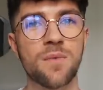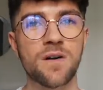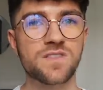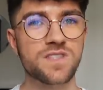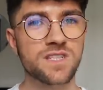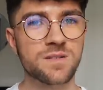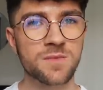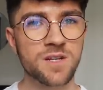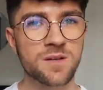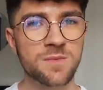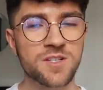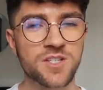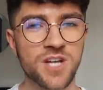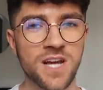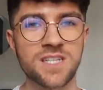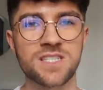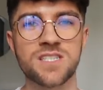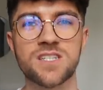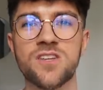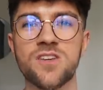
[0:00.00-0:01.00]
But obviously I'm going to be
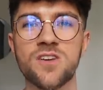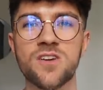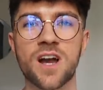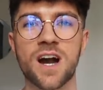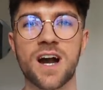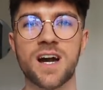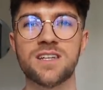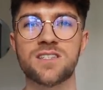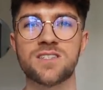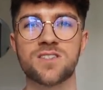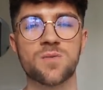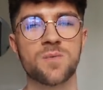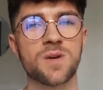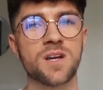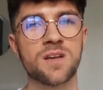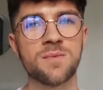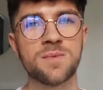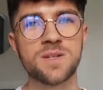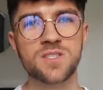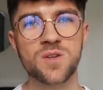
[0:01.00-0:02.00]
chatting to you guys, so we're
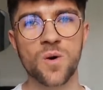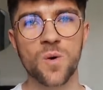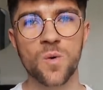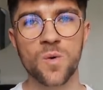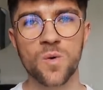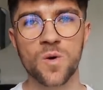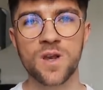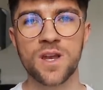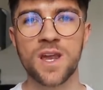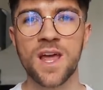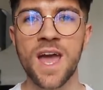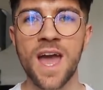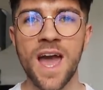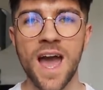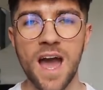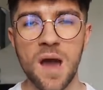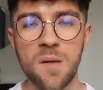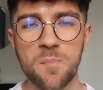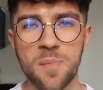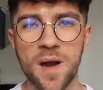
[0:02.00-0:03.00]
going to be talking
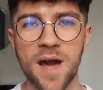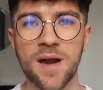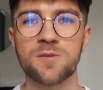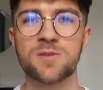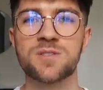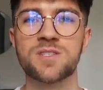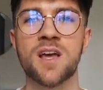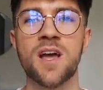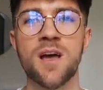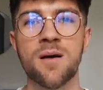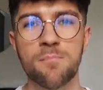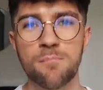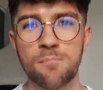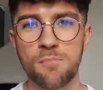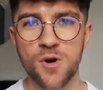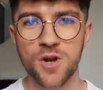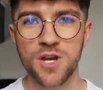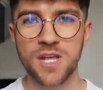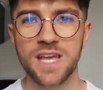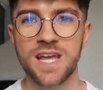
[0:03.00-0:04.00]
about
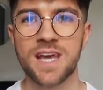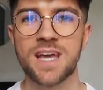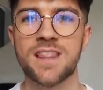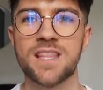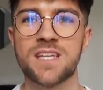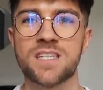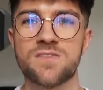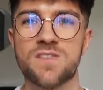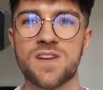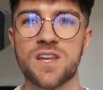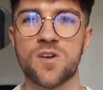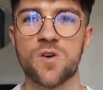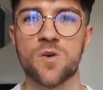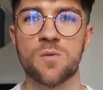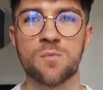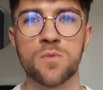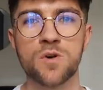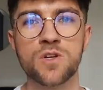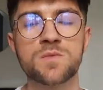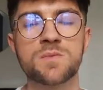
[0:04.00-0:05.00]
money in this video.
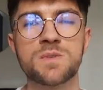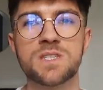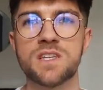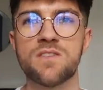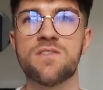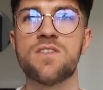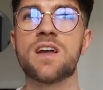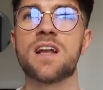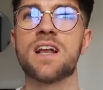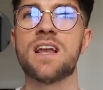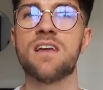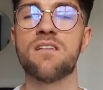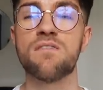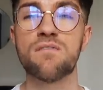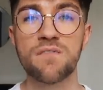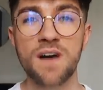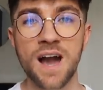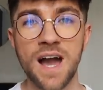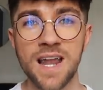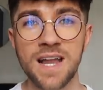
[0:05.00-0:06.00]
More specifically,
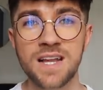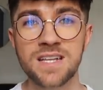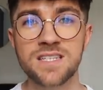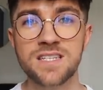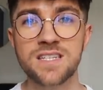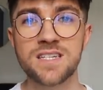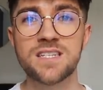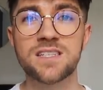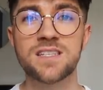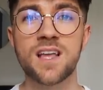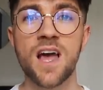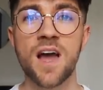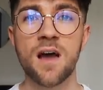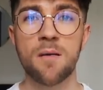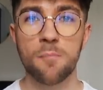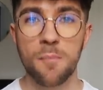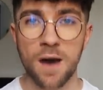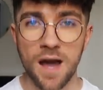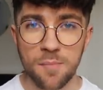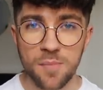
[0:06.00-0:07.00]
finances,
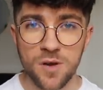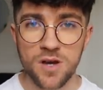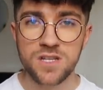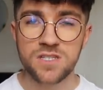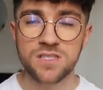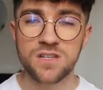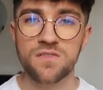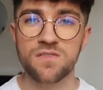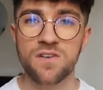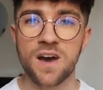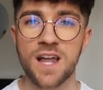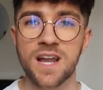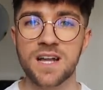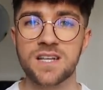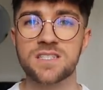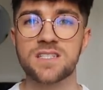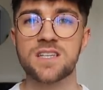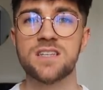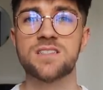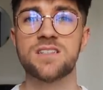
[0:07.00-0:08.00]
my personal
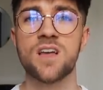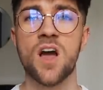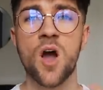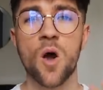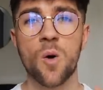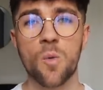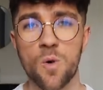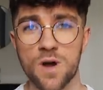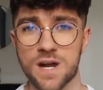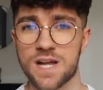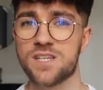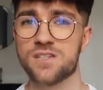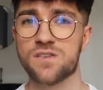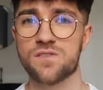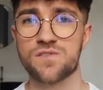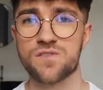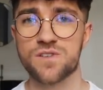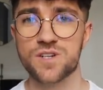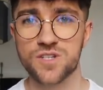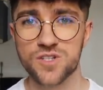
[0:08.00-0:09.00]
finances, what I do
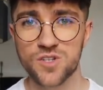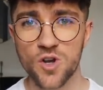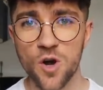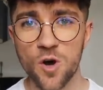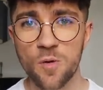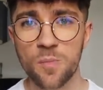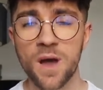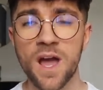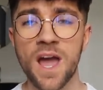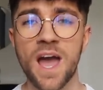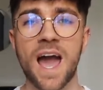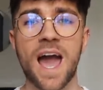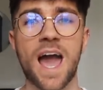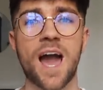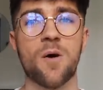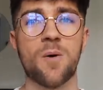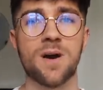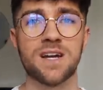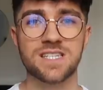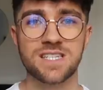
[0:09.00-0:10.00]
for a job,
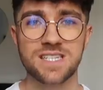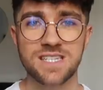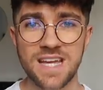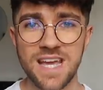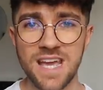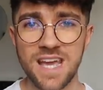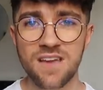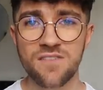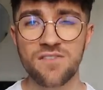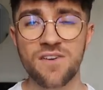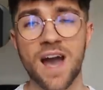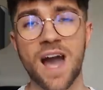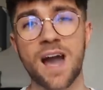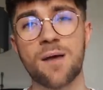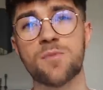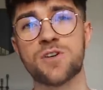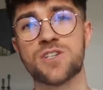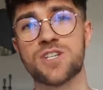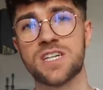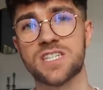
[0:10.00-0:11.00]
how I save,
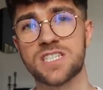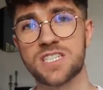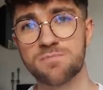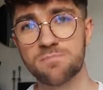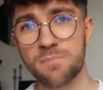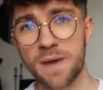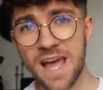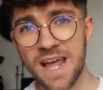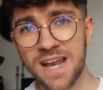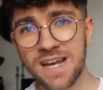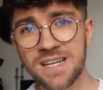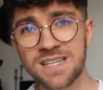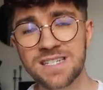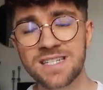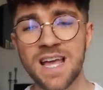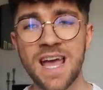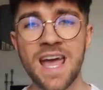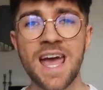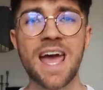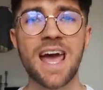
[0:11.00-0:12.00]
how much I
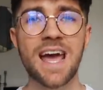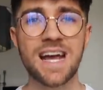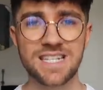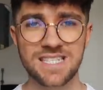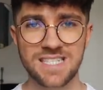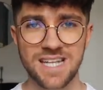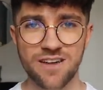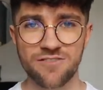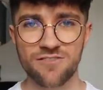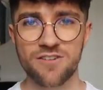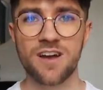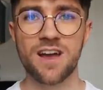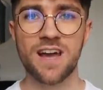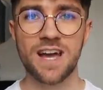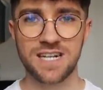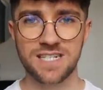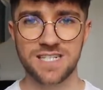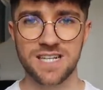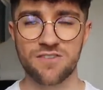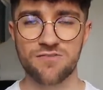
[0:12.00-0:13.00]
spend, etc,
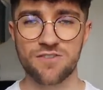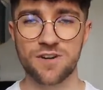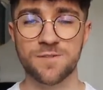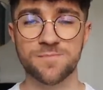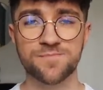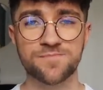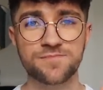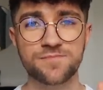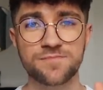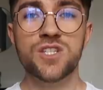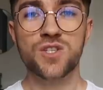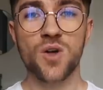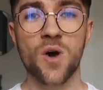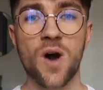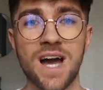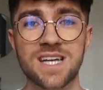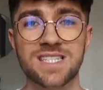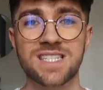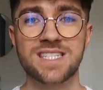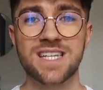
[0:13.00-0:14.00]
etc.
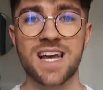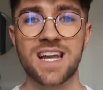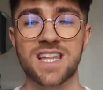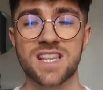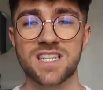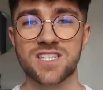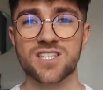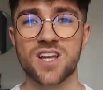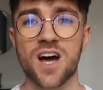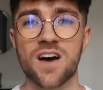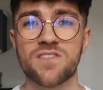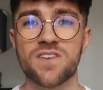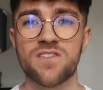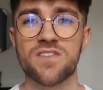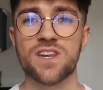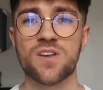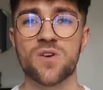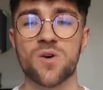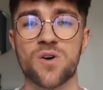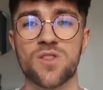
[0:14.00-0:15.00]
So as I said at the start of the
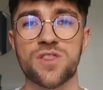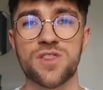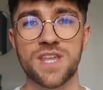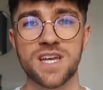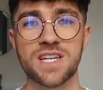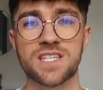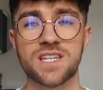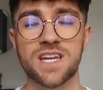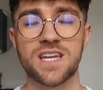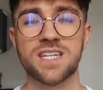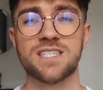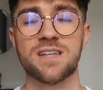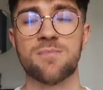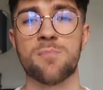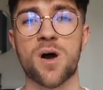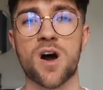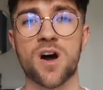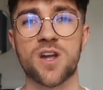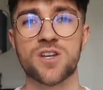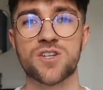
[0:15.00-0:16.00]
video, this is in
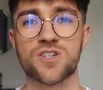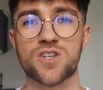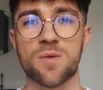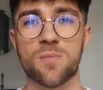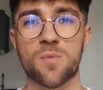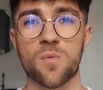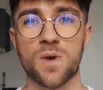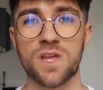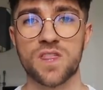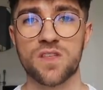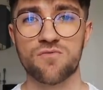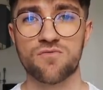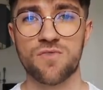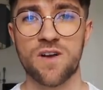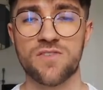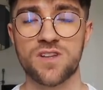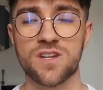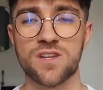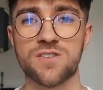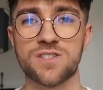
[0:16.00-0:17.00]
partnership with
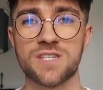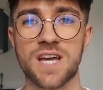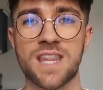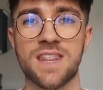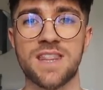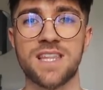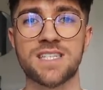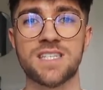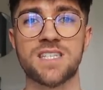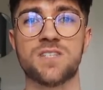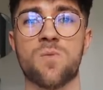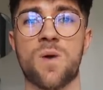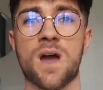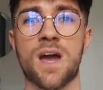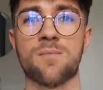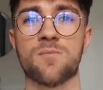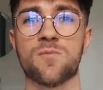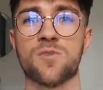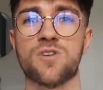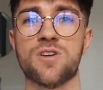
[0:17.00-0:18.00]
Revolut, and this is where
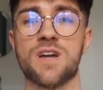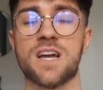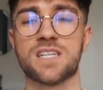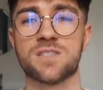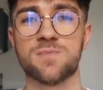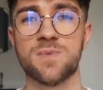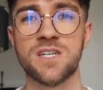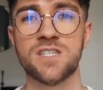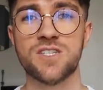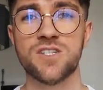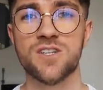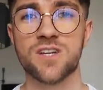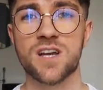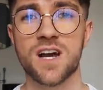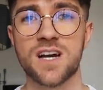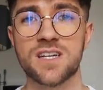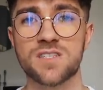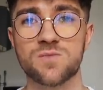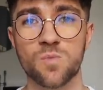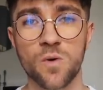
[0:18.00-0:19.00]
I'm going to explain to you
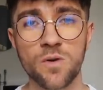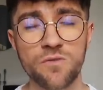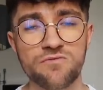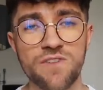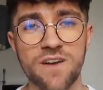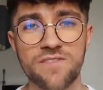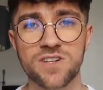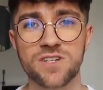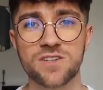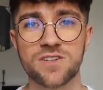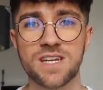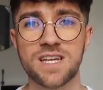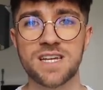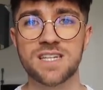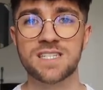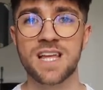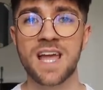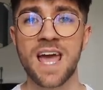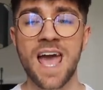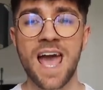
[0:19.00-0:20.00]
guys what Revolut
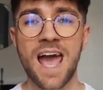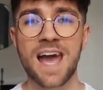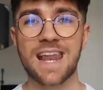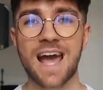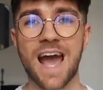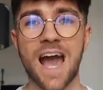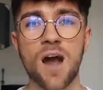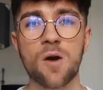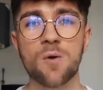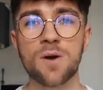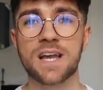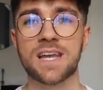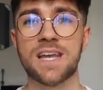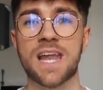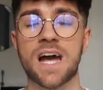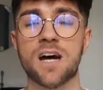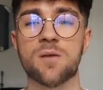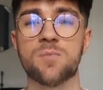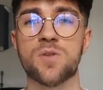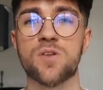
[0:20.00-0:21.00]
is and how it can
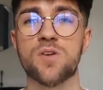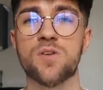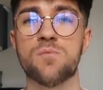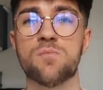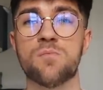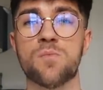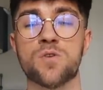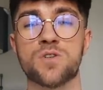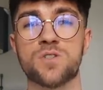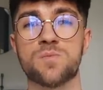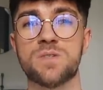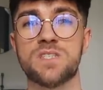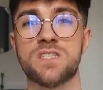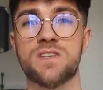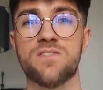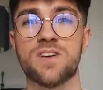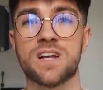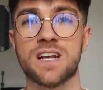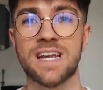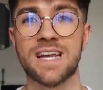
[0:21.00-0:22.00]
help you more
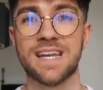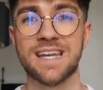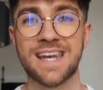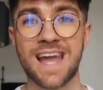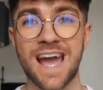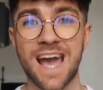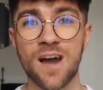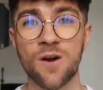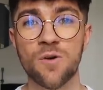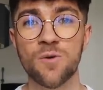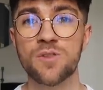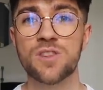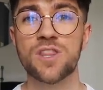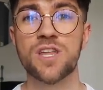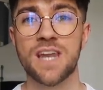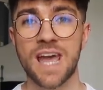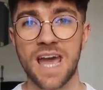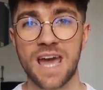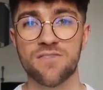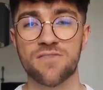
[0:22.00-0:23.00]
specifically now
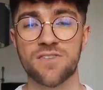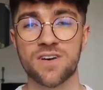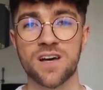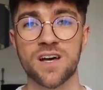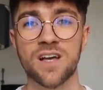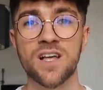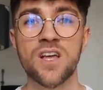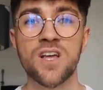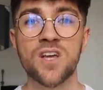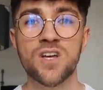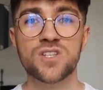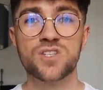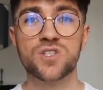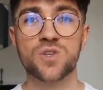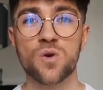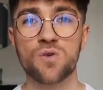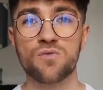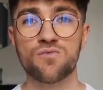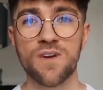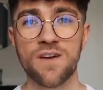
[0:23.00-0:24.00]
than ever.
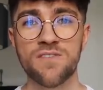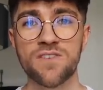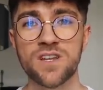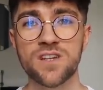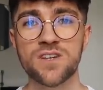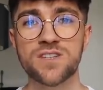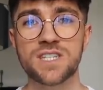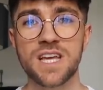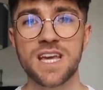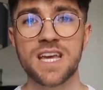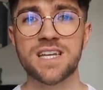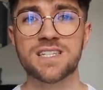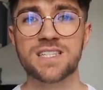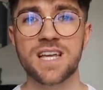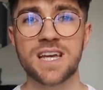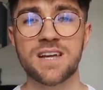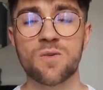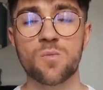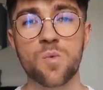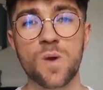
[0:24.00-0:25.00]
So Revolut is a